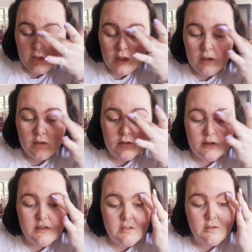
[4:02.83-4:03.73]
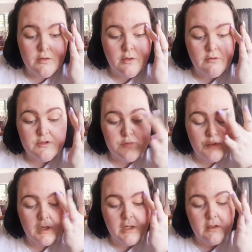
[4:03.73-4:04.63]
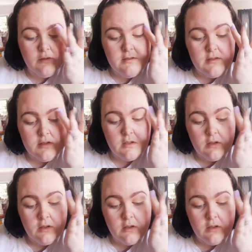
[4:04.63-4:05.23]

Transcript: is those brands